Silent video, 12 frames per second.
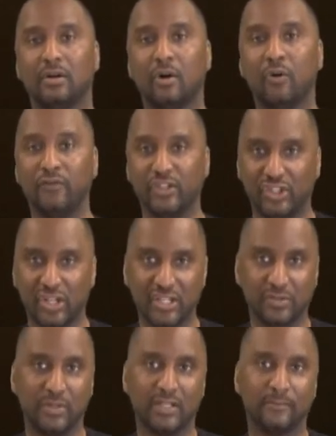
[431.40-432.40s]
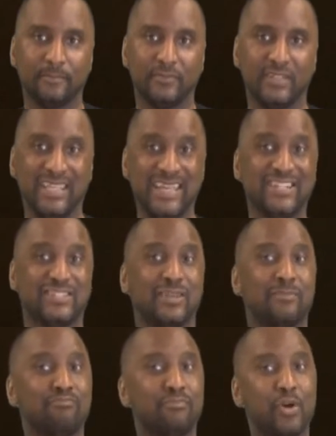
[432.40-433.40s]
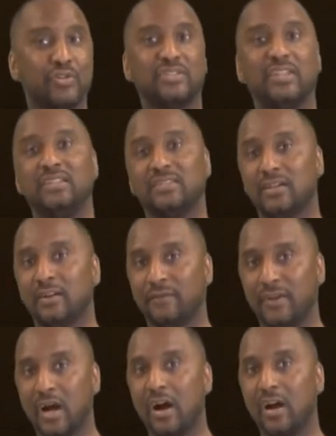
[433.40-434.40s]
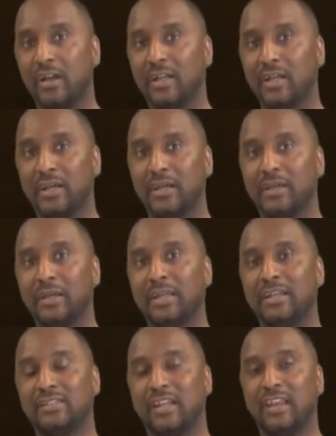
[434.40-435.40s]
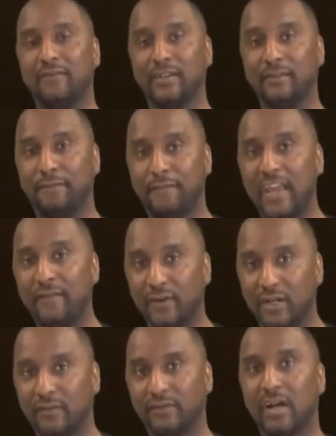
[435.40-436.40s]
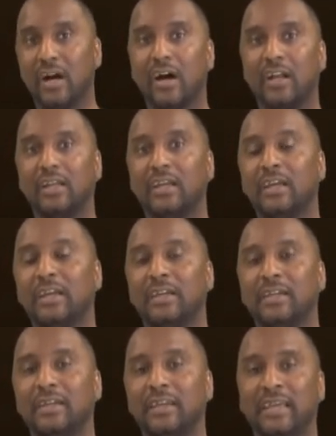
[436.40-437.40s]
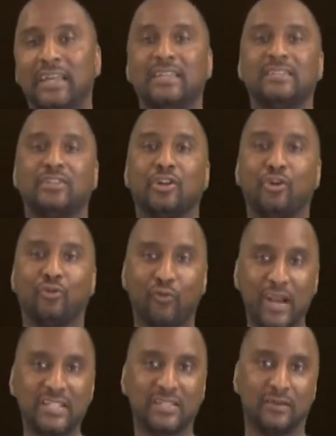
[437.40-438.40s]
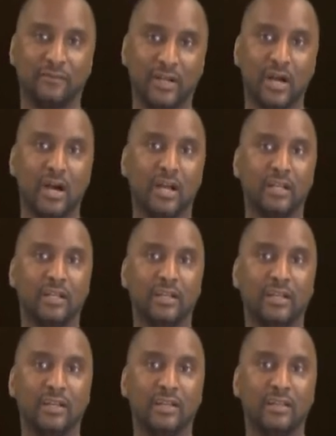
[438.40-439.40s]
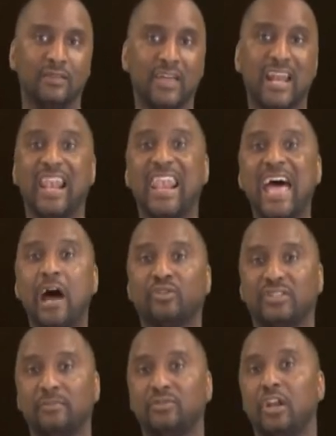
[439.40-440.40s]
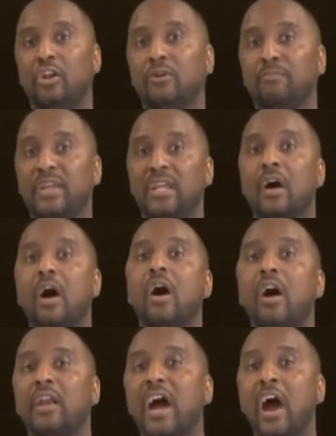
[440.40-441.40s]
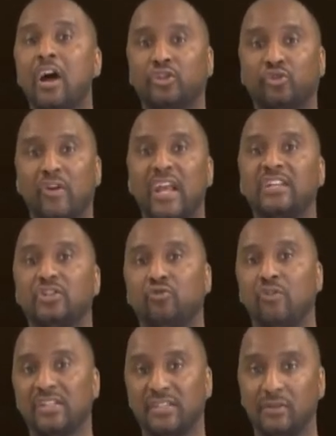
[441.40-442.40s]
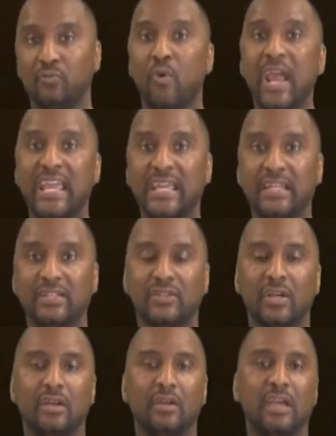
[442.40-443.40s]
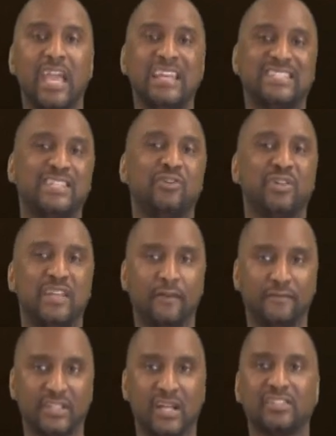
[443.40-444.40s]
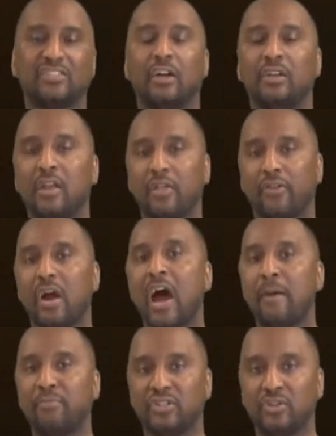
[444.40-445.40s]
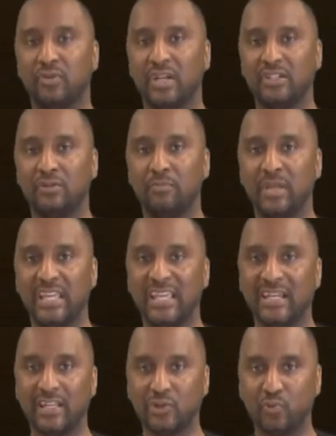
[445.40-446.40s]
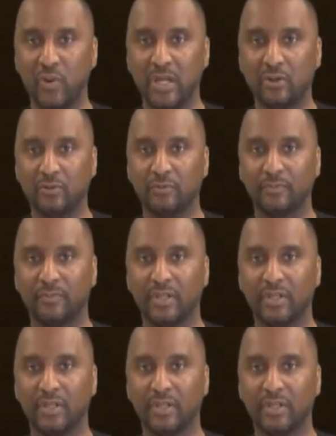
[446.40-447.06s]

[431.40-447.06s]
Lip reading: over judgment. It is the mercies of God. It is the loving favor of God. It is the grace of God that allows him to look beyond our transgressing ways and still gives us another opportunity to be in his will,